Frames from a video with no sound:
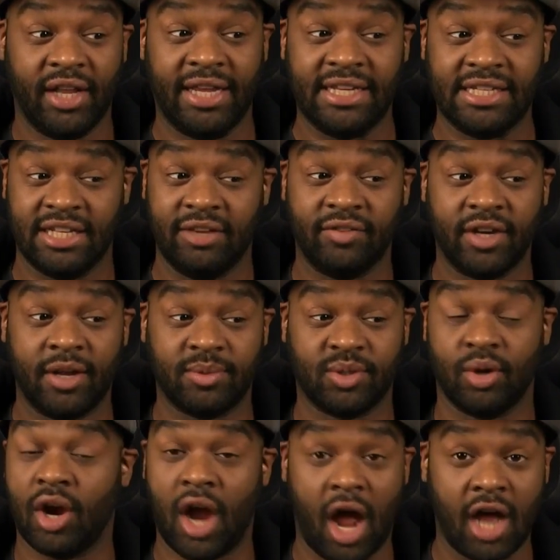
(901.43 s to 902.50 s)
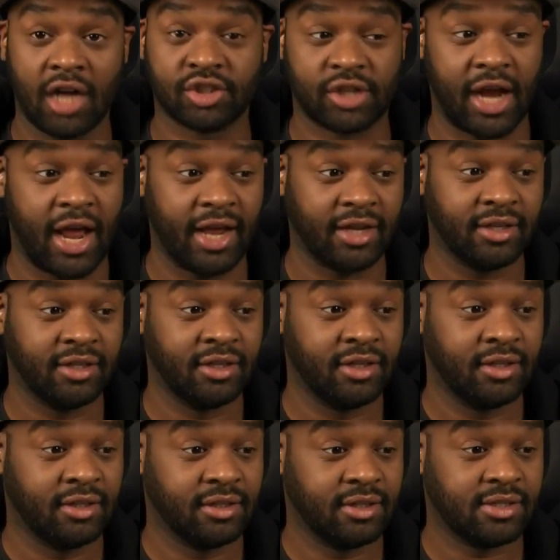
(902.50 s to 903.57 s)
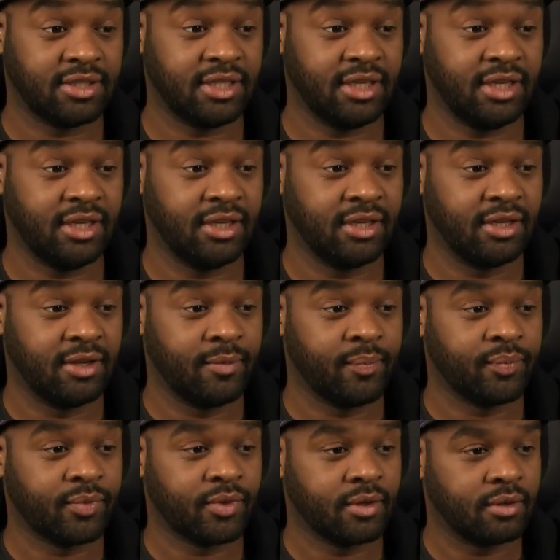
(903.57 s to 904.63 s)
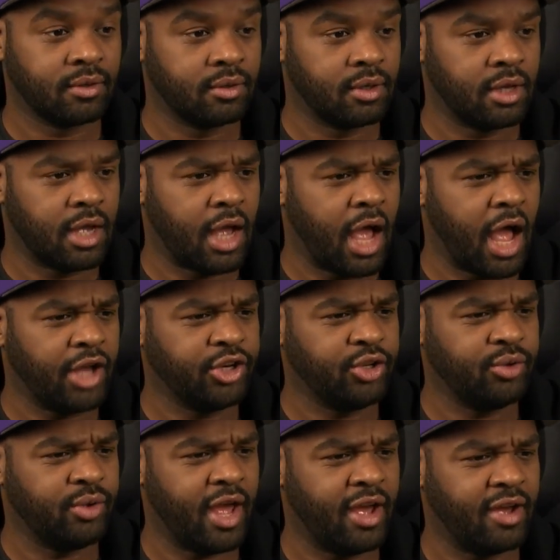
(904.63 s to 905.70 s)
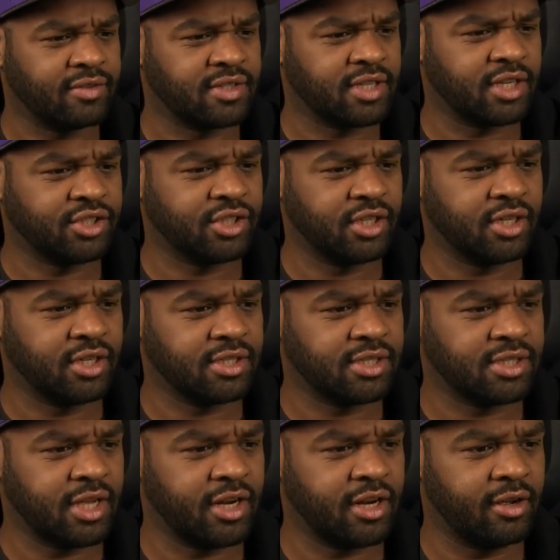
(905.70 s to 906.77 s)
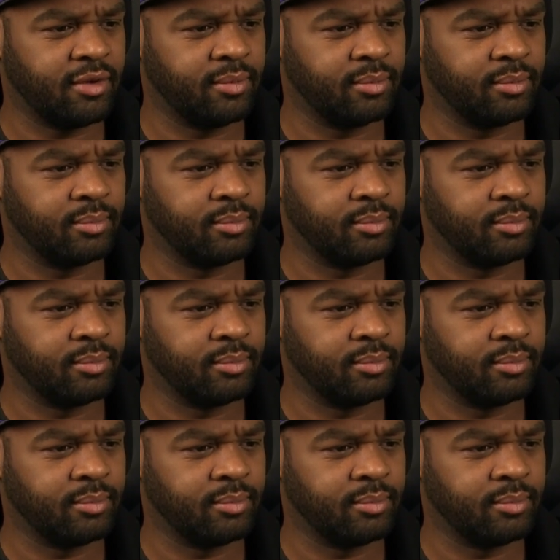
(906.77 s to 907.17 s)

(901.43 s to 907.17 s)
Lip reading: like he's living up to our contract. Let's see. How do you have such a good setup,